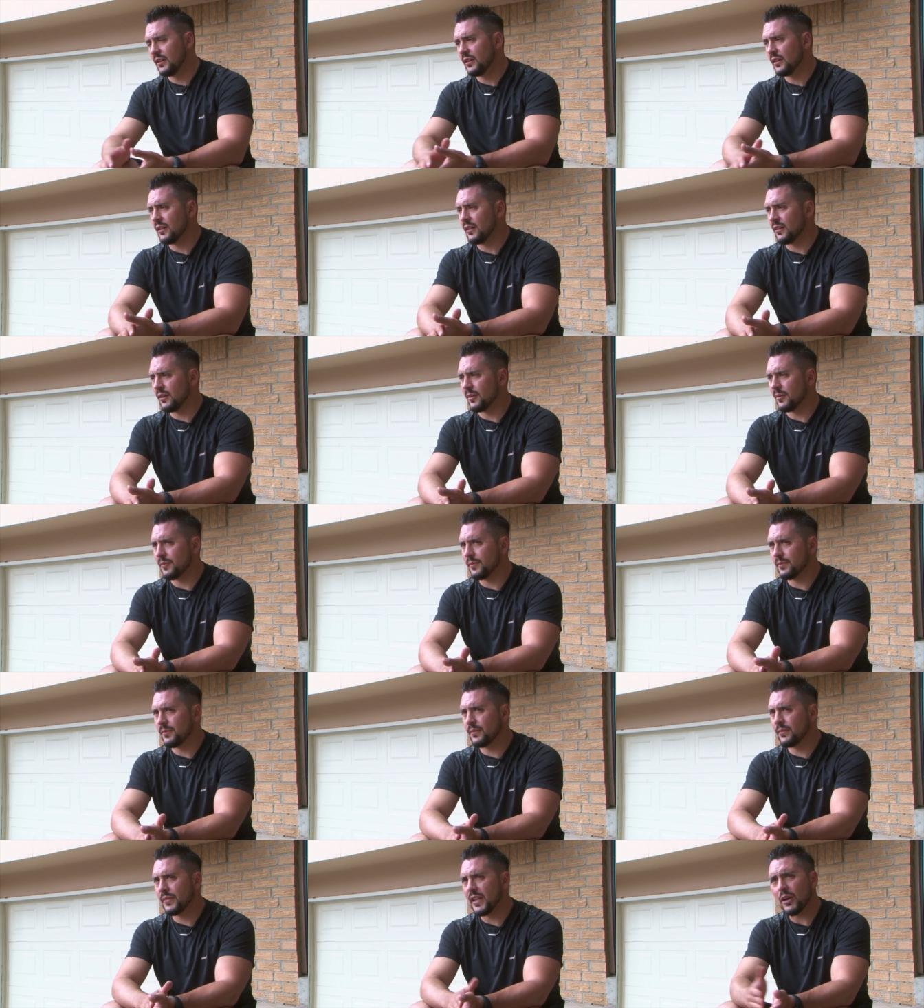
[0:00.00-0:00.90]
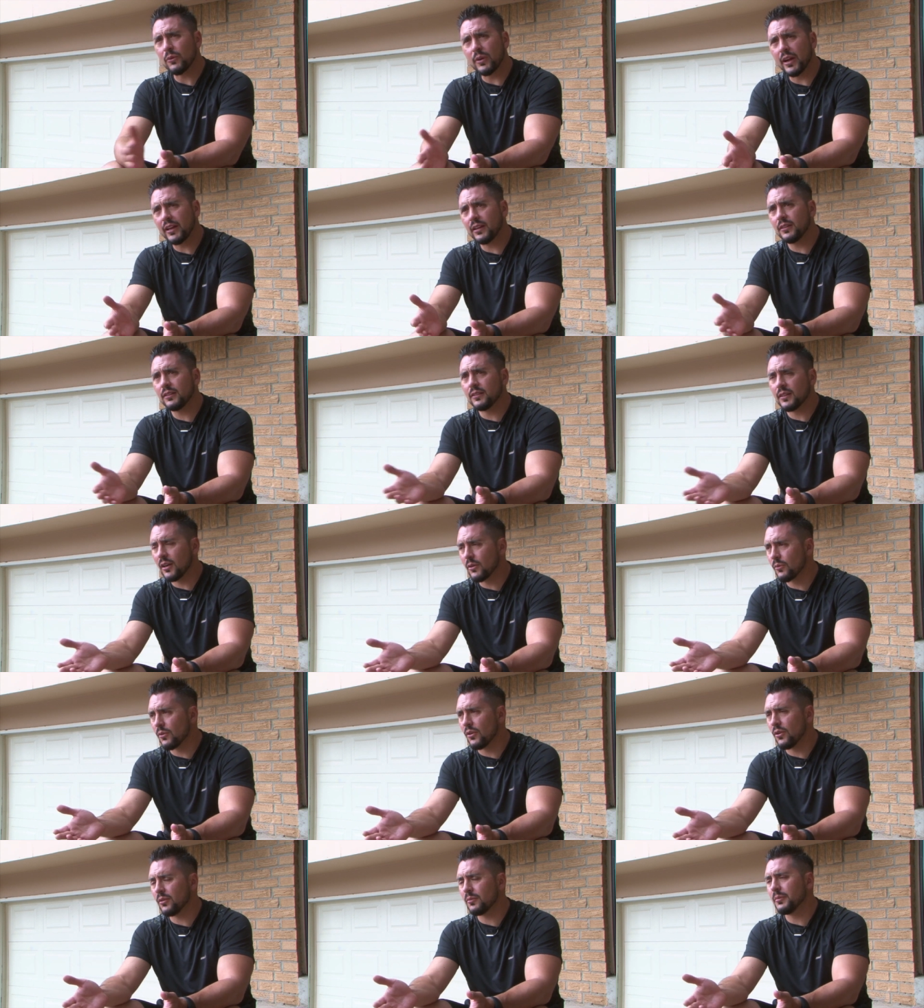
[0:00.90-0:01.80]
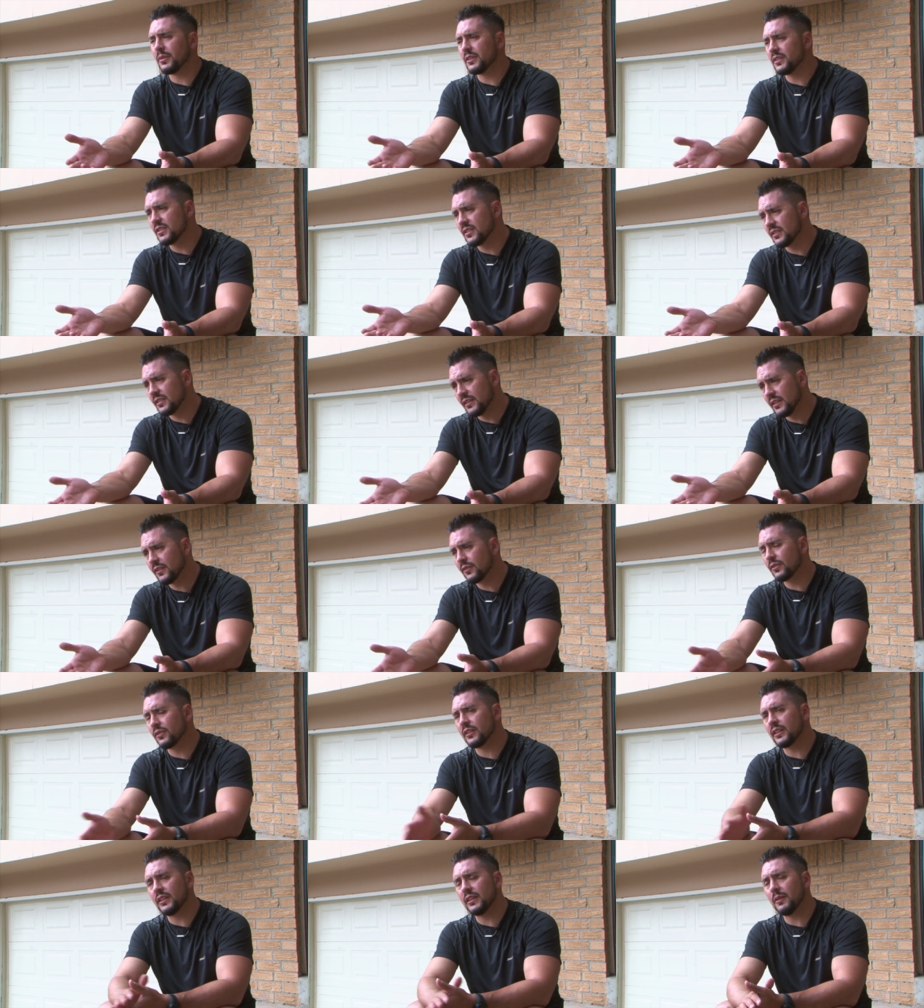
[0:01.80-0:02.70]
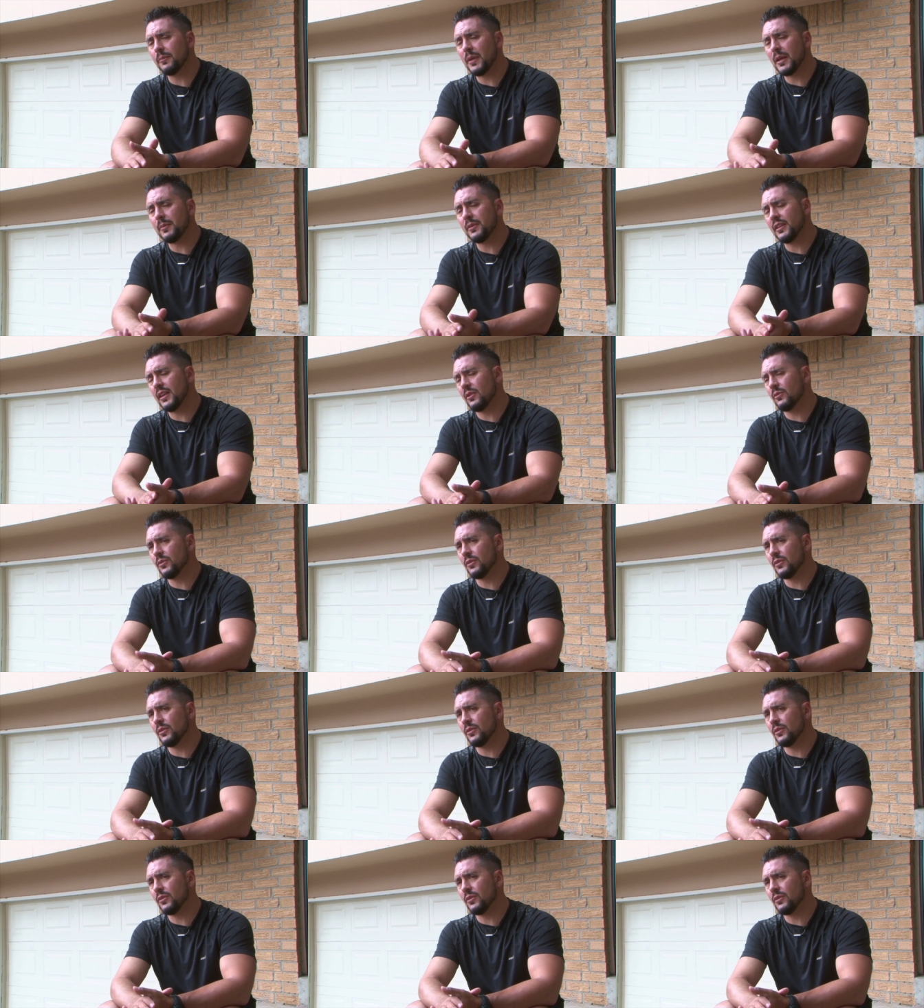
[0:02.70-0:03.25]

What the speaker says: Not right, not wrong, but just differently than maybe they